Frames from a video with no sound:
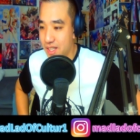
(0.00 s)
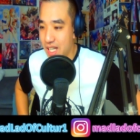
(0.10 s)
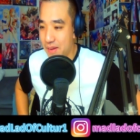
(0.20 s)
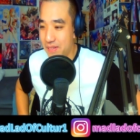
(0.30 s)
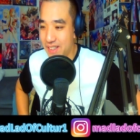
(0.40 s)

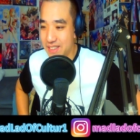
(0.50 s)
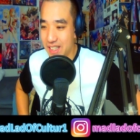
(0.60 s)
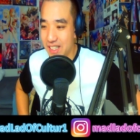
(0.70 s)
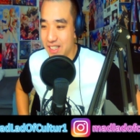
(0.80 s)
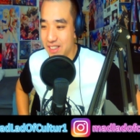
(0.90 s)
I mean,
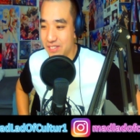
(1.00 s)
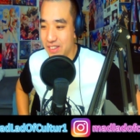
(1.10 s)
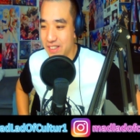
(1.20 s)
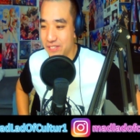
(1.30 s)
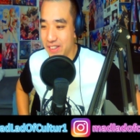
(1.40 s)
duh.
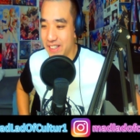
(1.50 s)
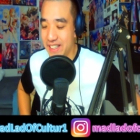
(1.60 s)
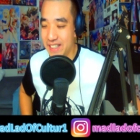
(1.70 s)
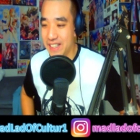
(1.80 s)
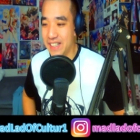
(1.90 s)
Why, why do you
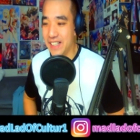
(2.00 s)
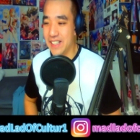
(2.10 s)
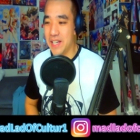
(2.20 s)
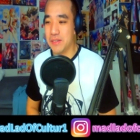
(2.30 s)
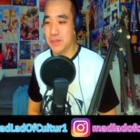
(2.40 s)
think they
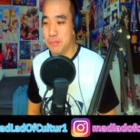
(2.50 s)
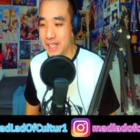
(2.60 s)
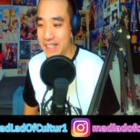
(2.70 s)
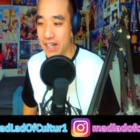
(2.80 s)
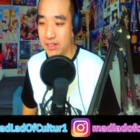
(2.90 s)
like able to
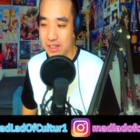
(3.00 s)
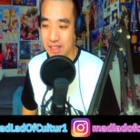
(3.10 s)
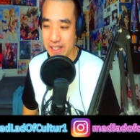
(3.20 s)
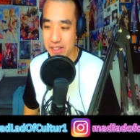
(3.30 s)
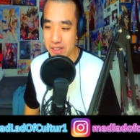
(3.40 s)
pin down the
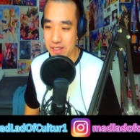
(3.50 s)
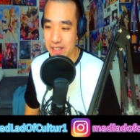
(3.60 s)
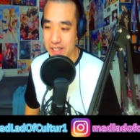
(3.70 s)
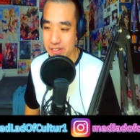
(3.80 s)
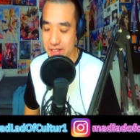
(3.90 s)
lic other
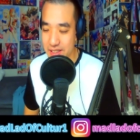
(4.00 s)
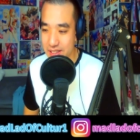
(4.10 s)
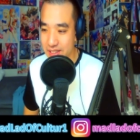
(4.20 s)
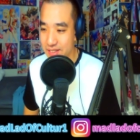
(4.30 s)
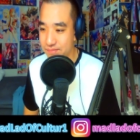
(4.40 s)

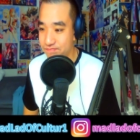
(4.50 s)
Lycorises?